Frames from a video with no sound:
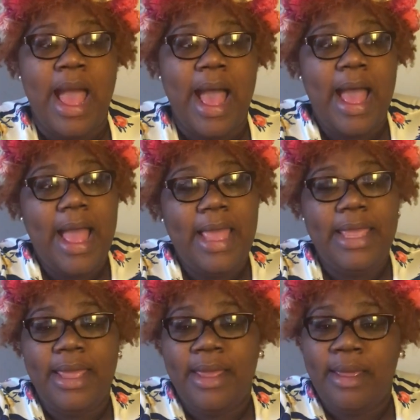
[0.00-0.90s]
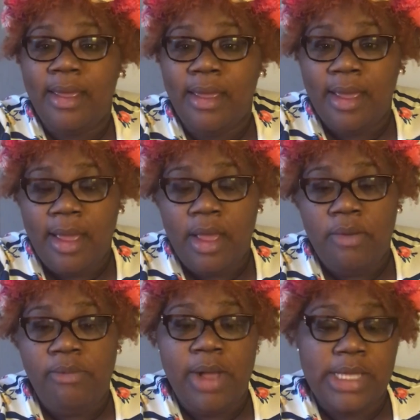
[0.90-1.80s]
I
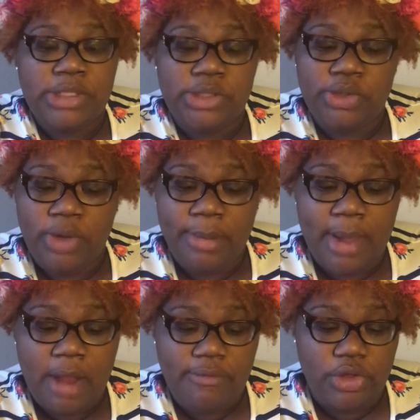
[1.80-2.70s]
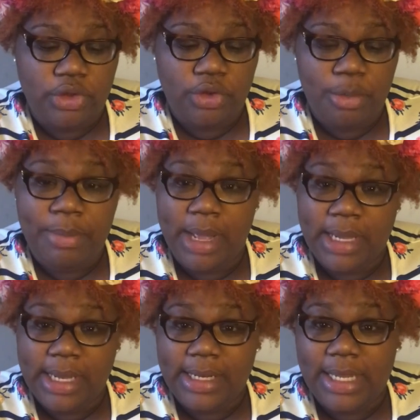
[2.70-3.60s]
was doing my original
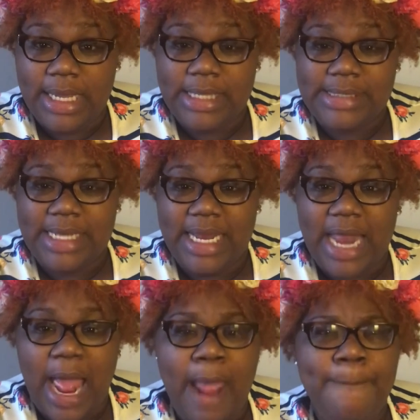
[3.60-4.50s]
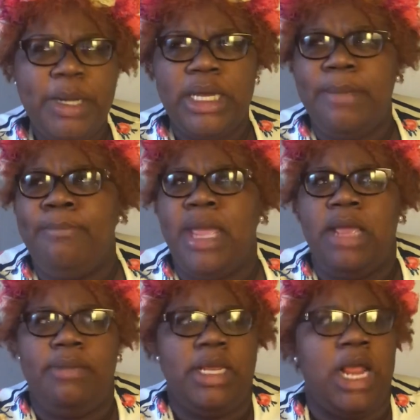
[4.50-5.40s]
bucket list, and I put
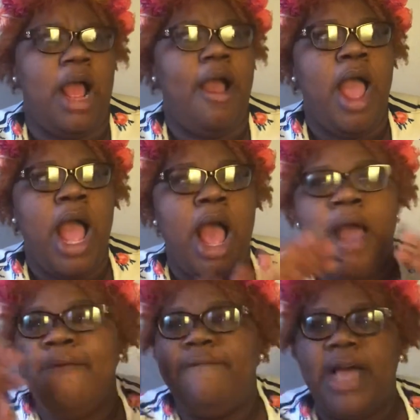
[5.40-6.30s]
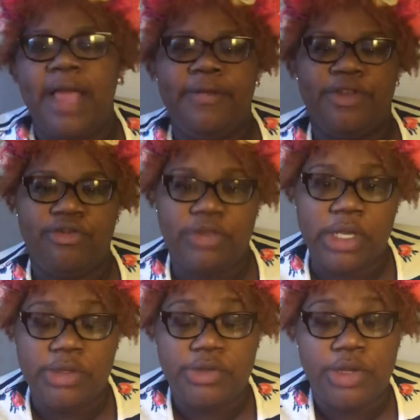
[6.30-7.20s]
maybe 500
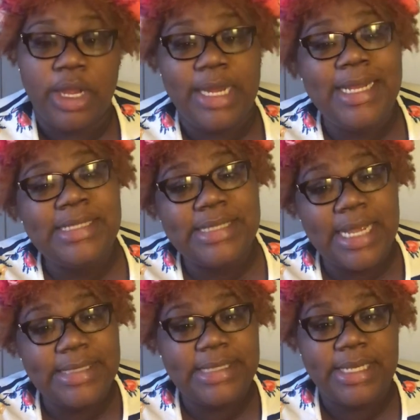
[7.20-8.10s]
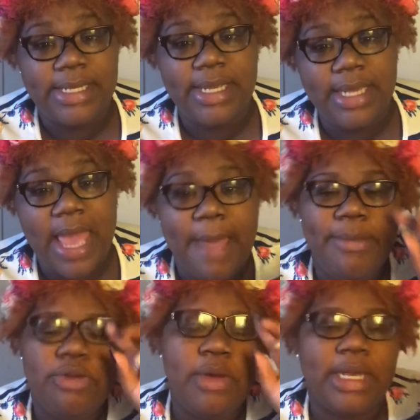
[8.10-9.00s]
things in there, and it's nice to look at,
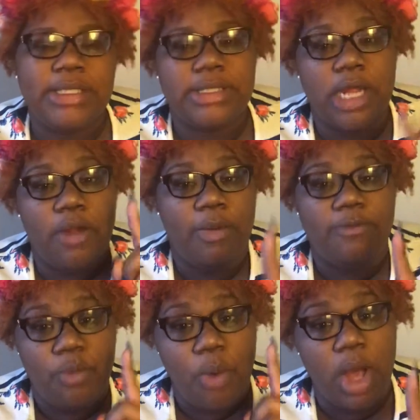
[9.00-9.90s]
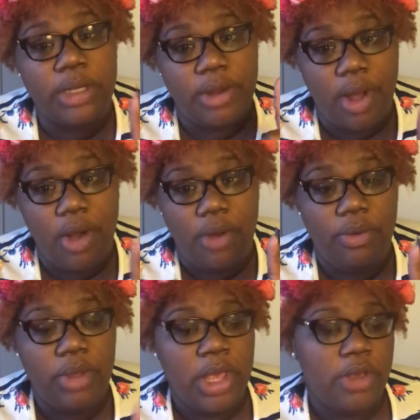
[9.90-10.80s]
but you got to start with one goal.
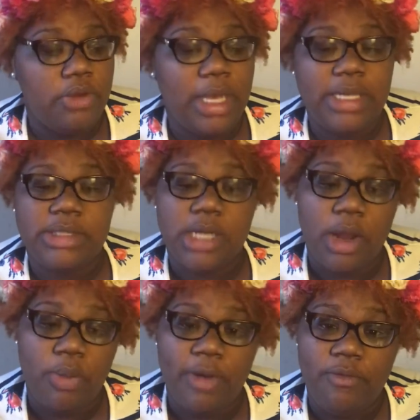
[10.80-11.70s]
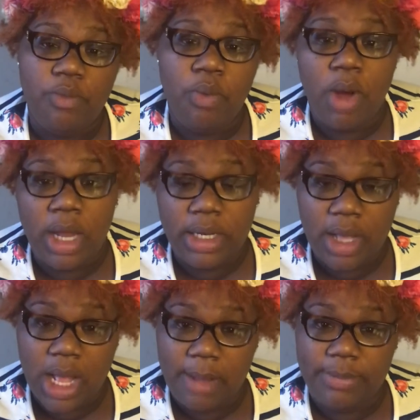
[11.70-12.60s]
You got to start with one
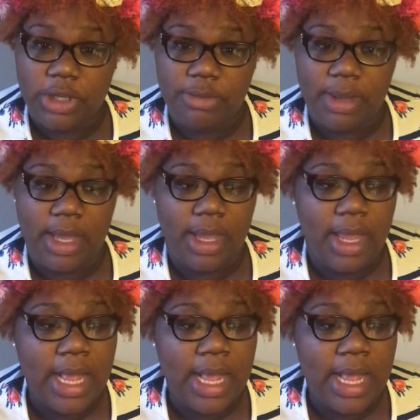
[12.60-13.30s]
accomplishment.